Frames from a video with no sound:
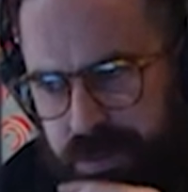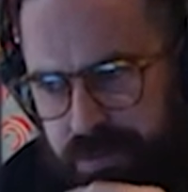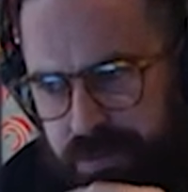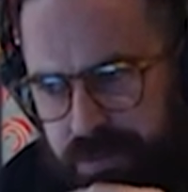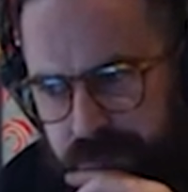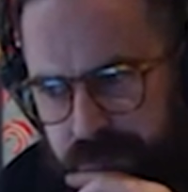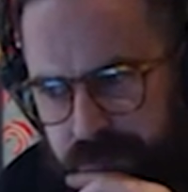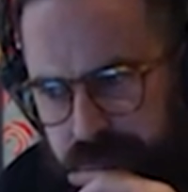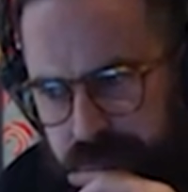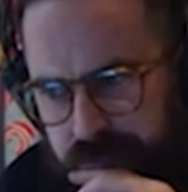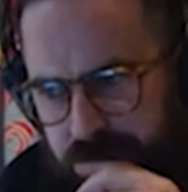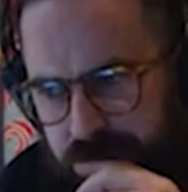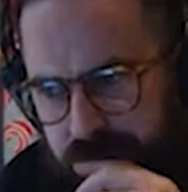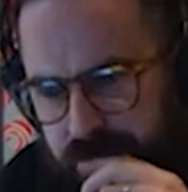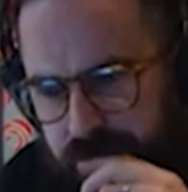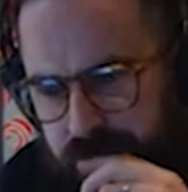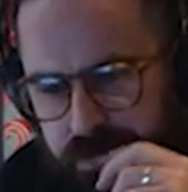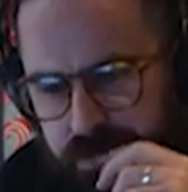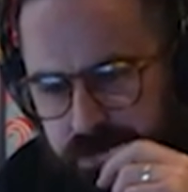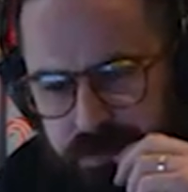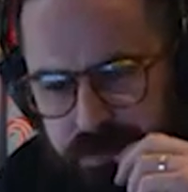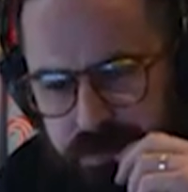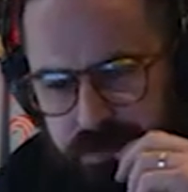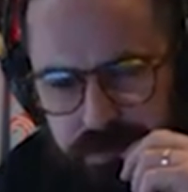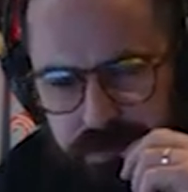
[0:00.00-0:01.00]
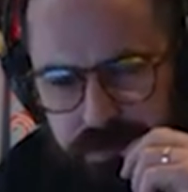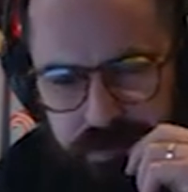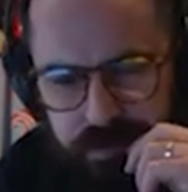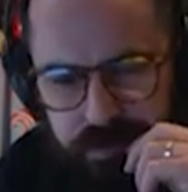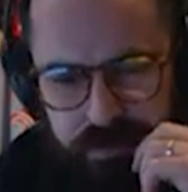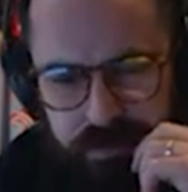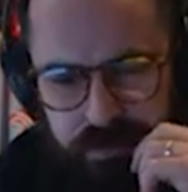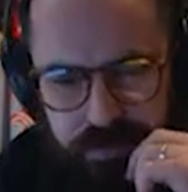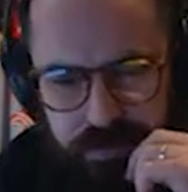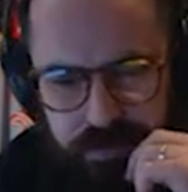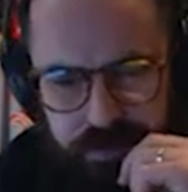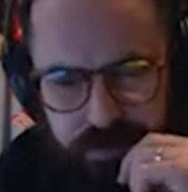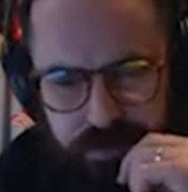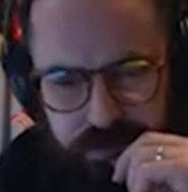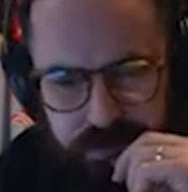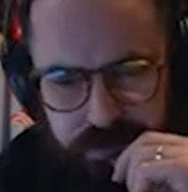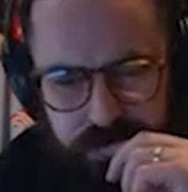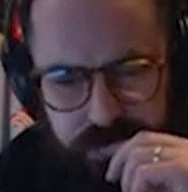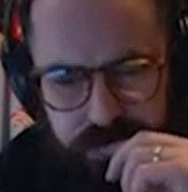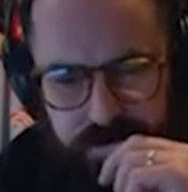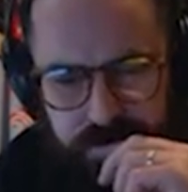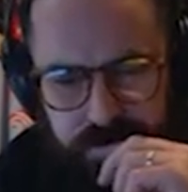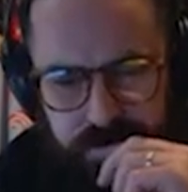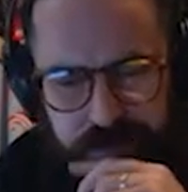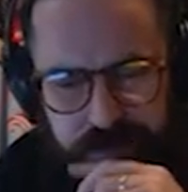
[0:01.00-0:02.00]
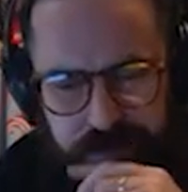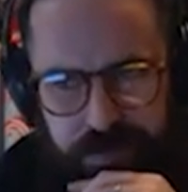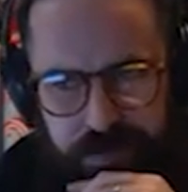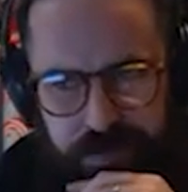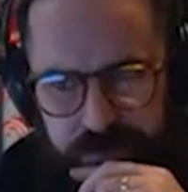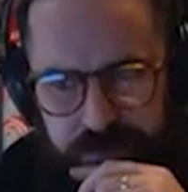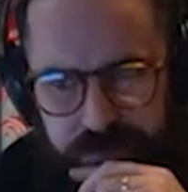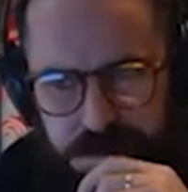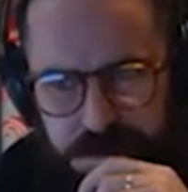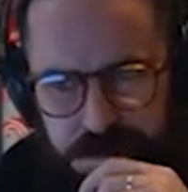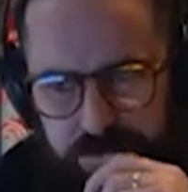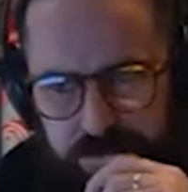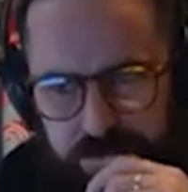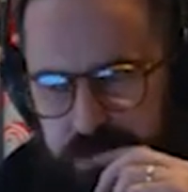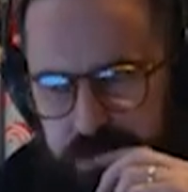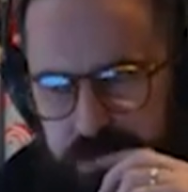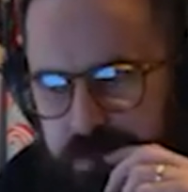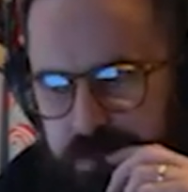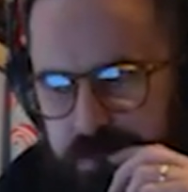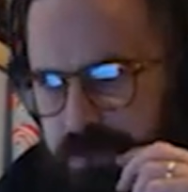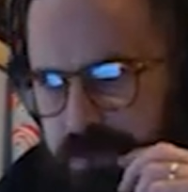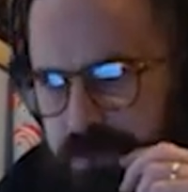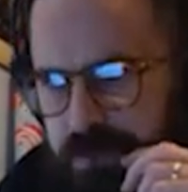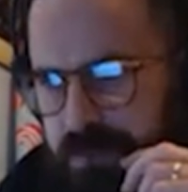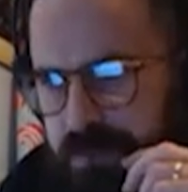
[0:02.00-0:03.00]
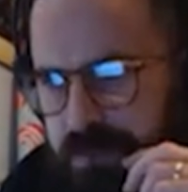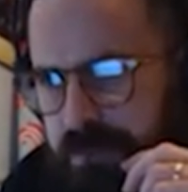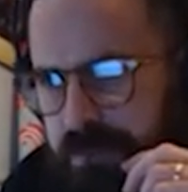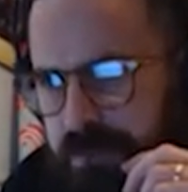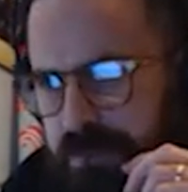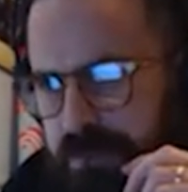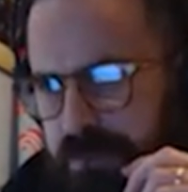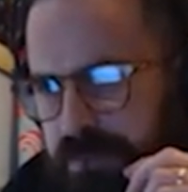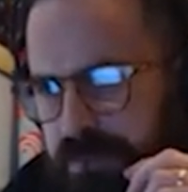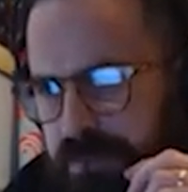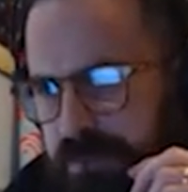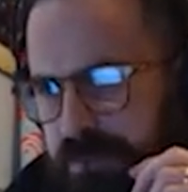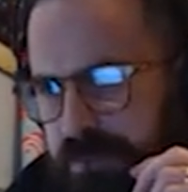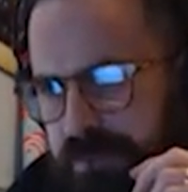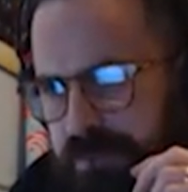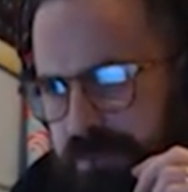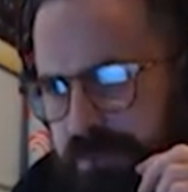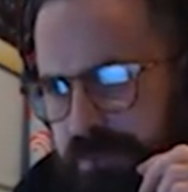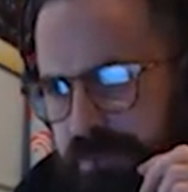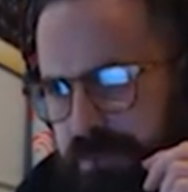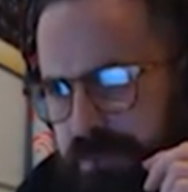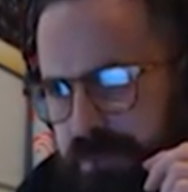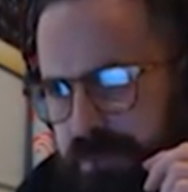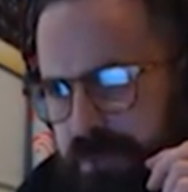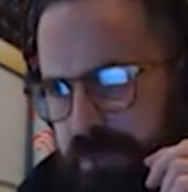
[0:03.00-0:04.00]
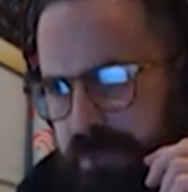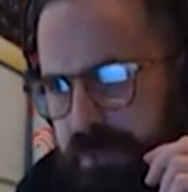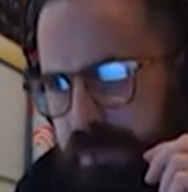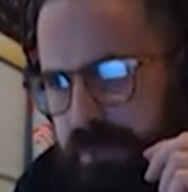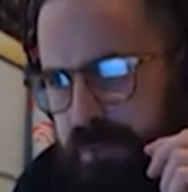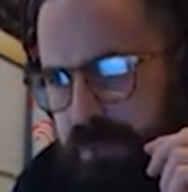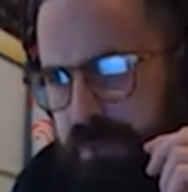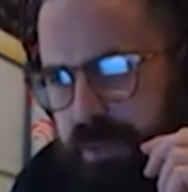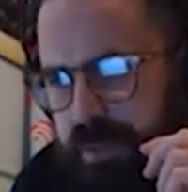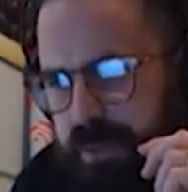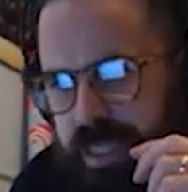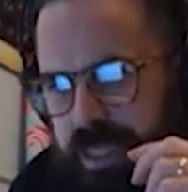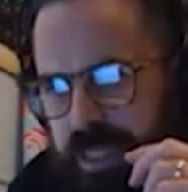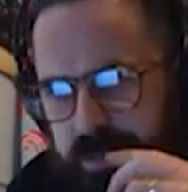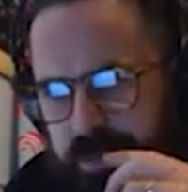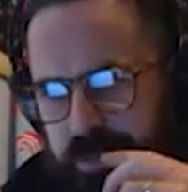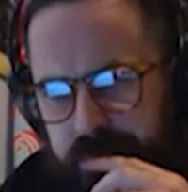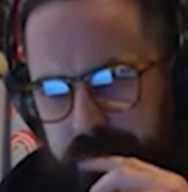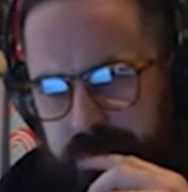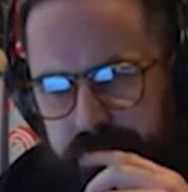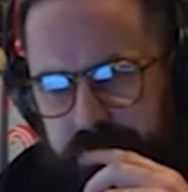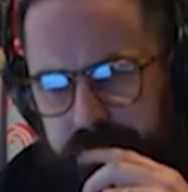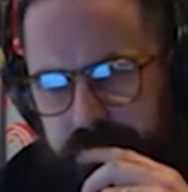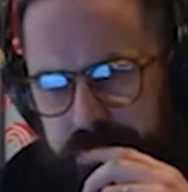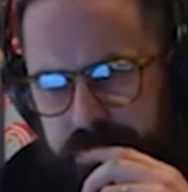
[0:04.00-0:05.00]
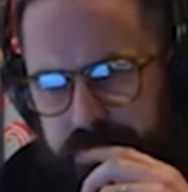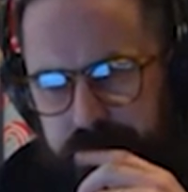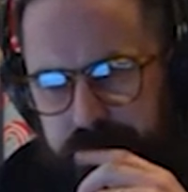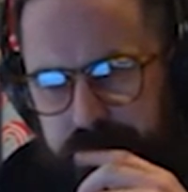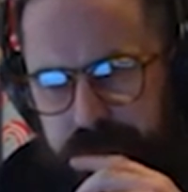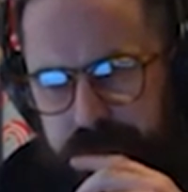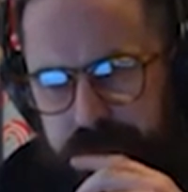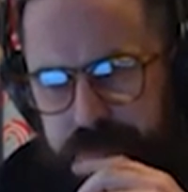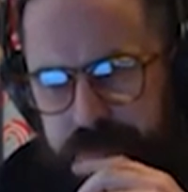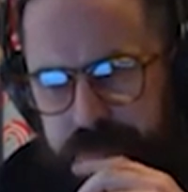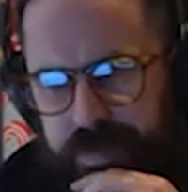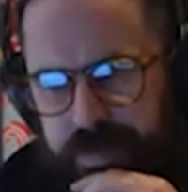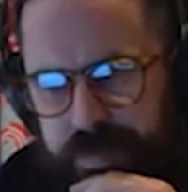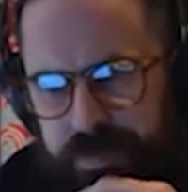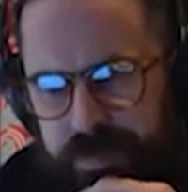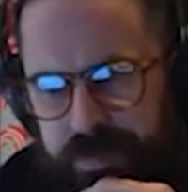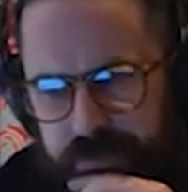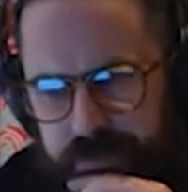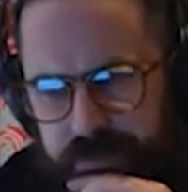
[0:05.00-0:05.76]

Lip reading: The person shown says nothing.